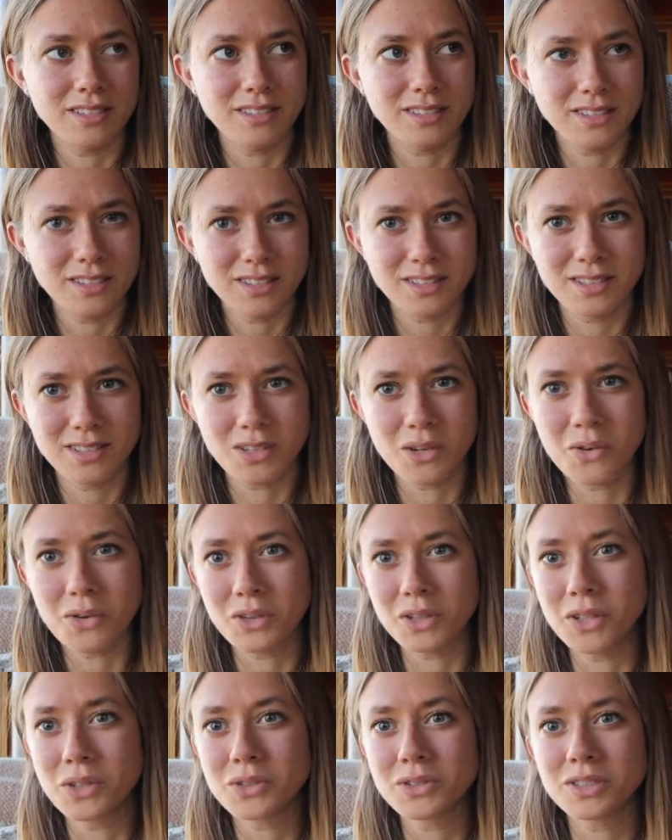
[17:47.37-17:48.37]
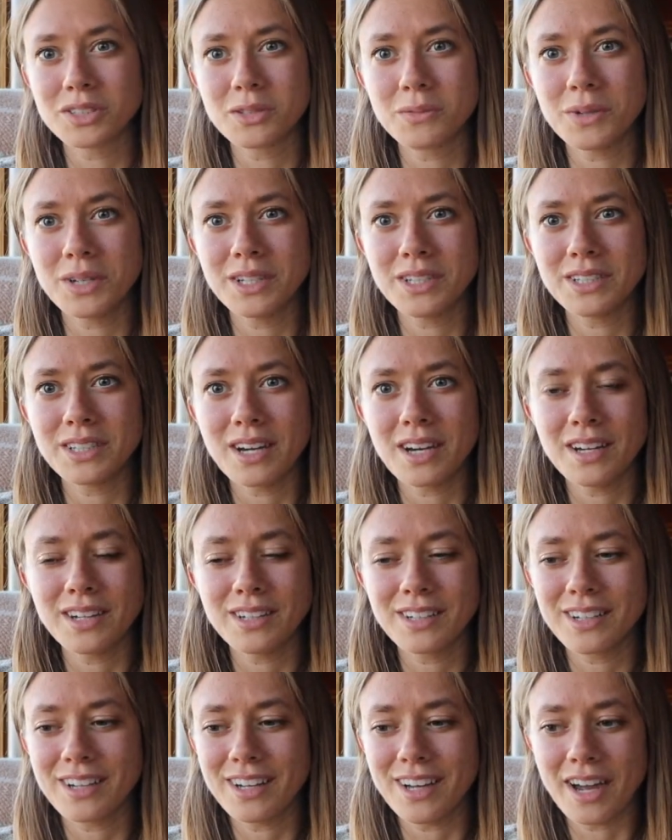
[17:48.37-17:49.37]
so close to being
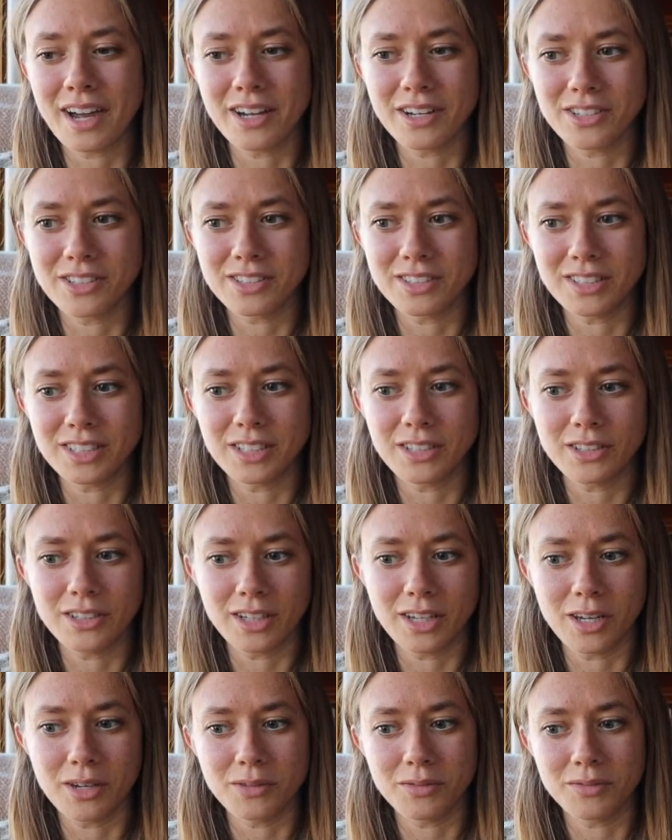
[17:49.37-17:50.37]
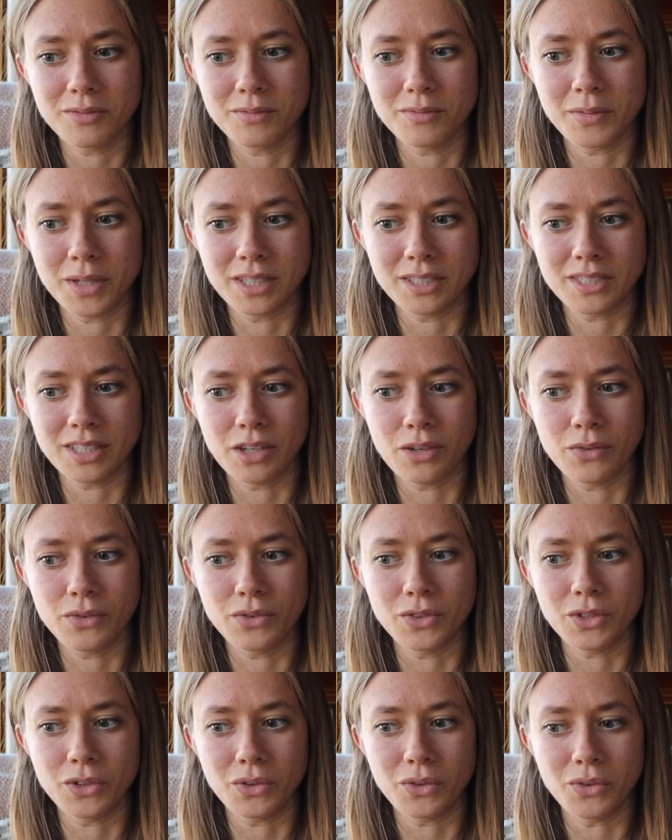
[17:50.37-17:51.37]
done. I just need to get
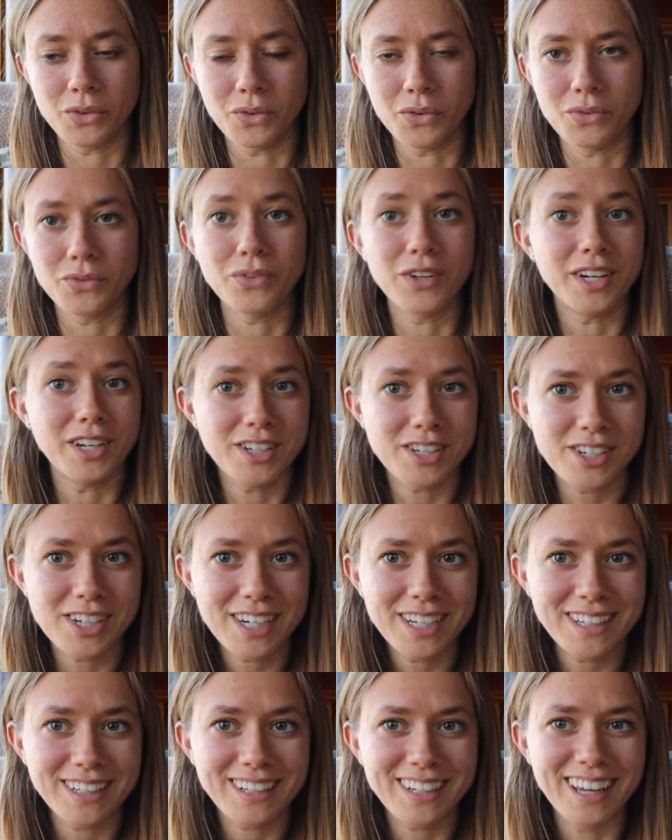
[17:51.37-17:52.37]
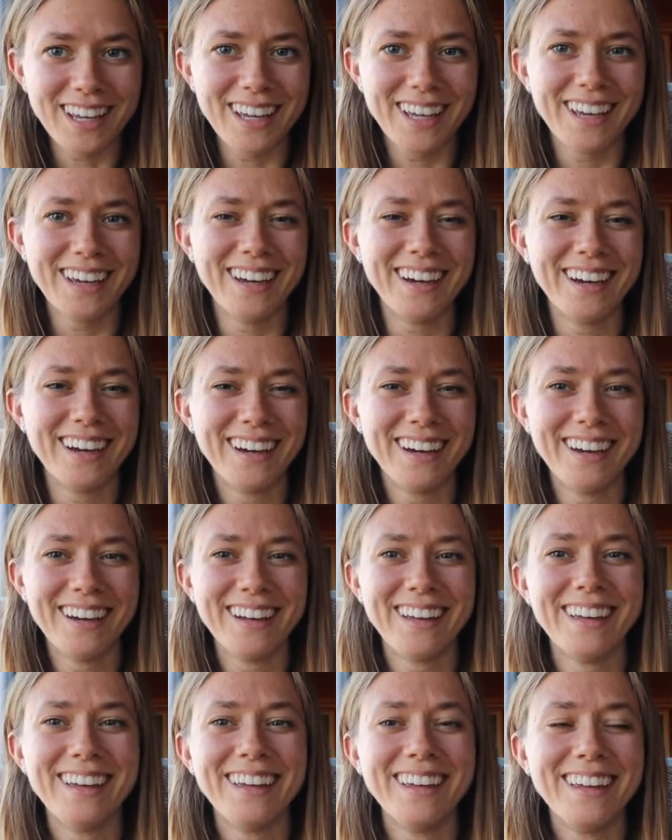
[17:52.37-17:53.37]
myself to finish it.
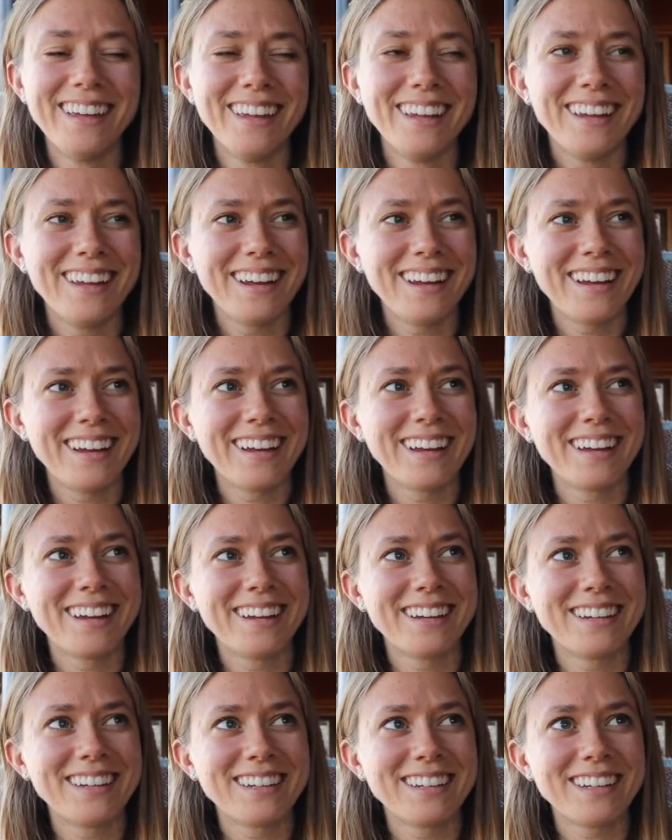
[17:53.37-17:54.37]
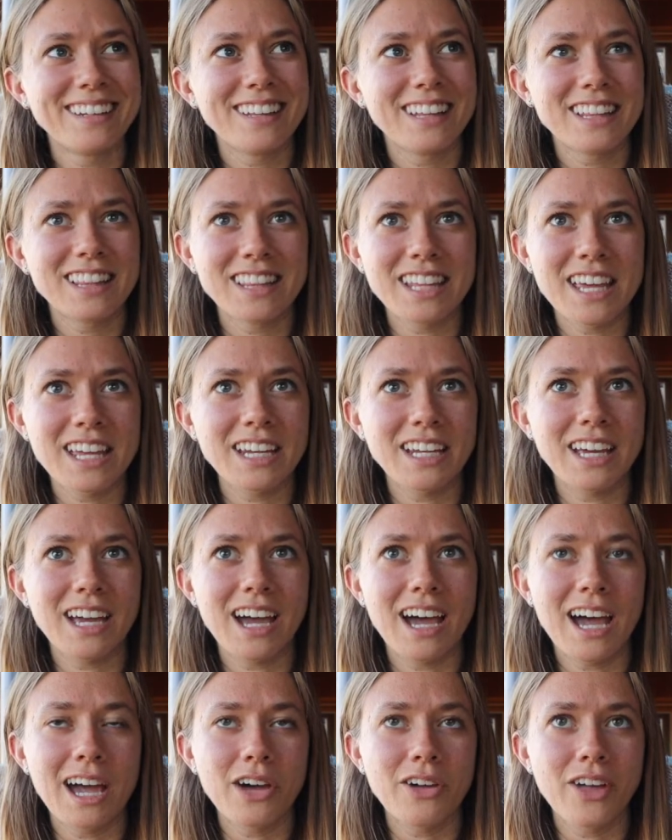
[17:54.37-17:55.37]
And then
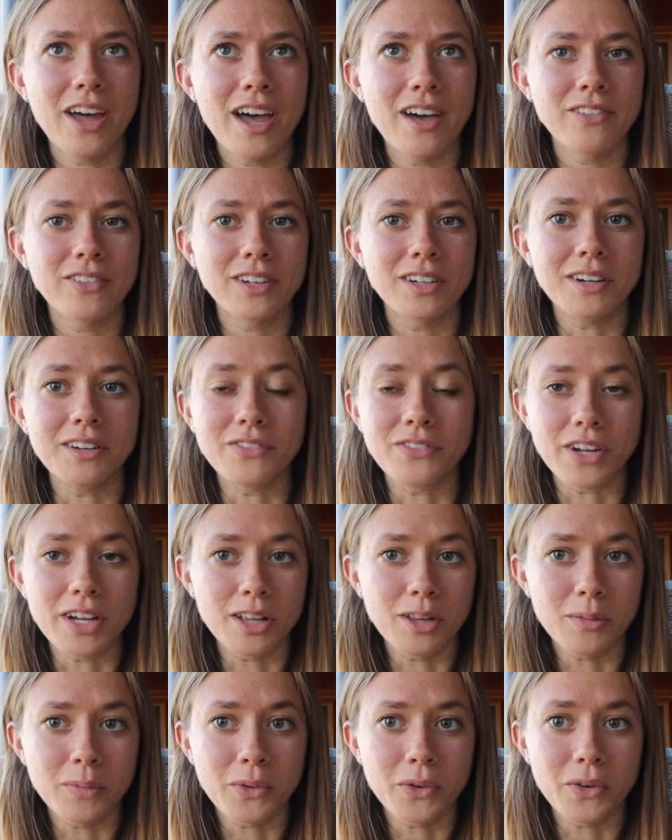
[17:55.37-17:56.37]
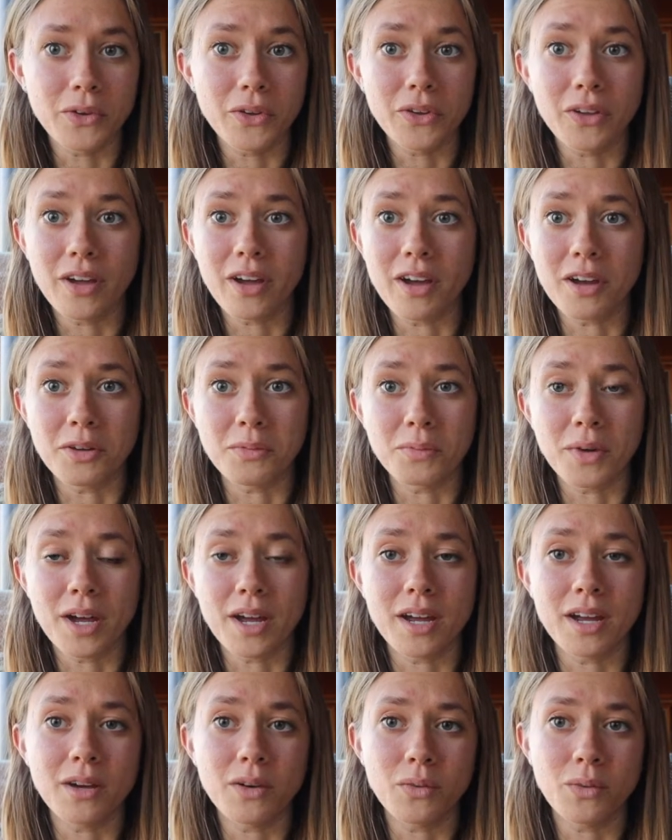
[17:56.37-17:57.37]
I'll have it available on
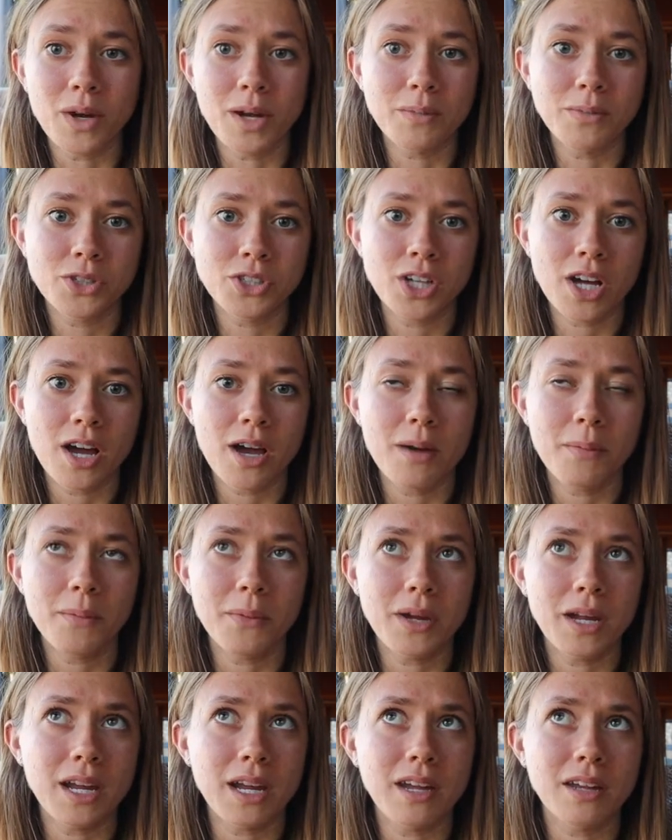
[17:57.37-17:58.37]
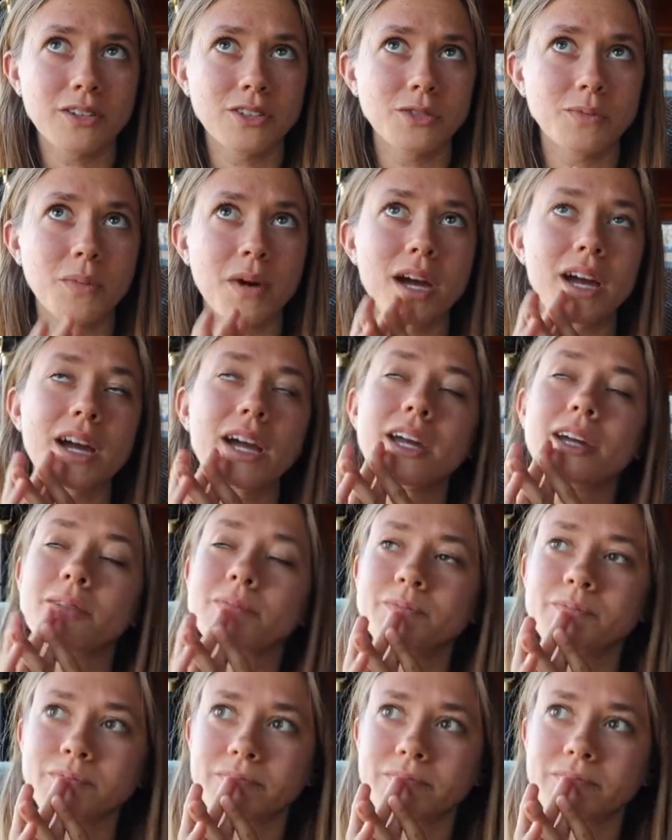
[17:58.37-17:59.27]
my web shop and my